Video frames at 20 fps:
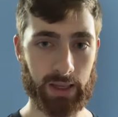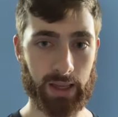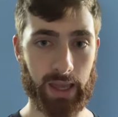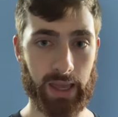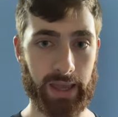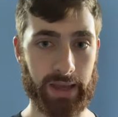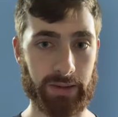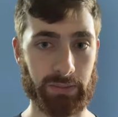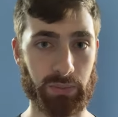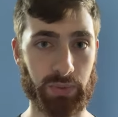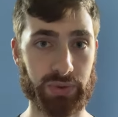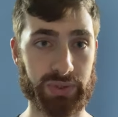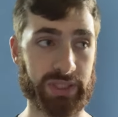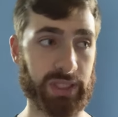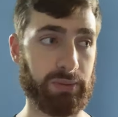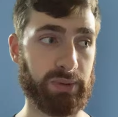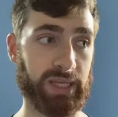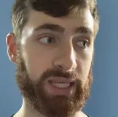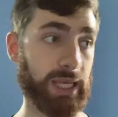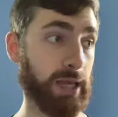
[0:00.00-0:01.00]
And we'll see
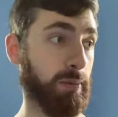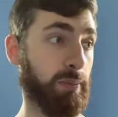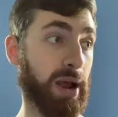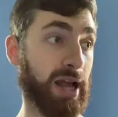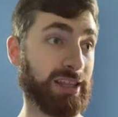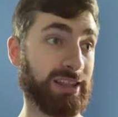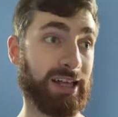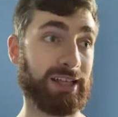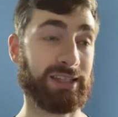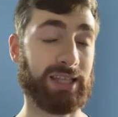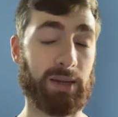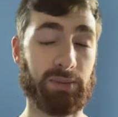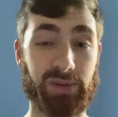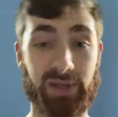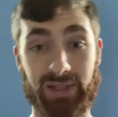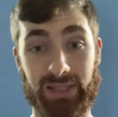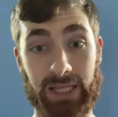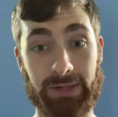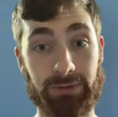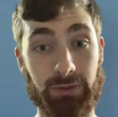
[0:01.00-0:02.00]
if we can get him back to that top
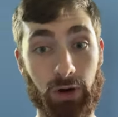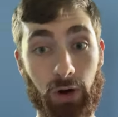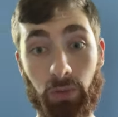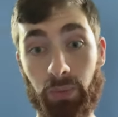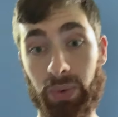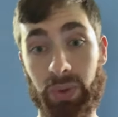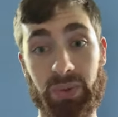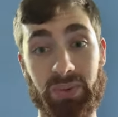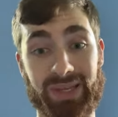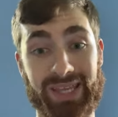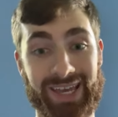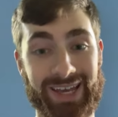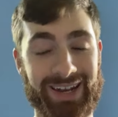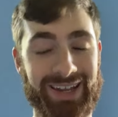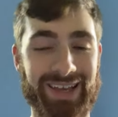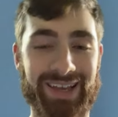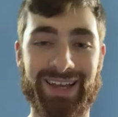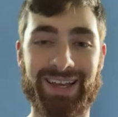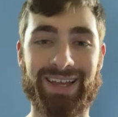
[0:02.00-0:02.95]
10 level. Hopefully we can.